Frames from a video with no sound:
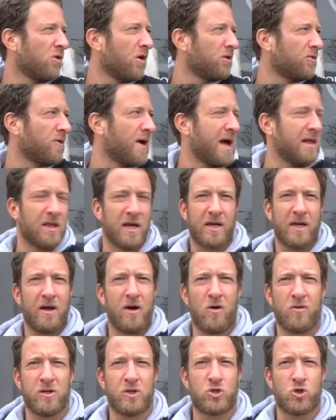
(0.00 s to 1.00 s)
rolling around like he
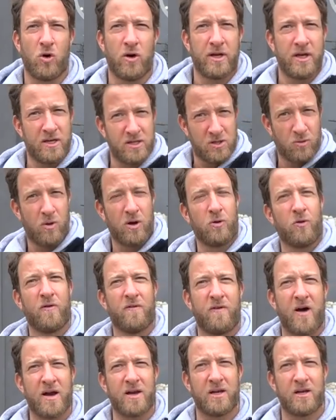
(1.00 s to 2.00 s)
owned the joint. He's the one who
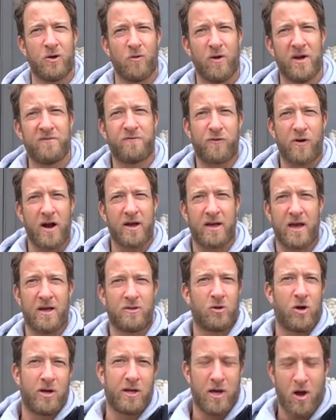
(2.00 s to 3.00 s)
invited you in, Frankie.
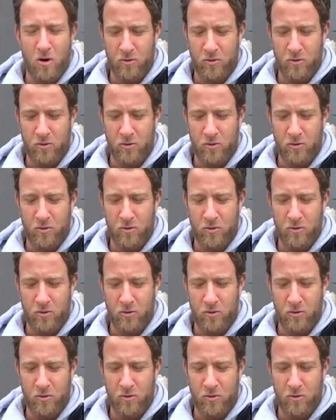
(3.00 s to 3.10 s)
I thought he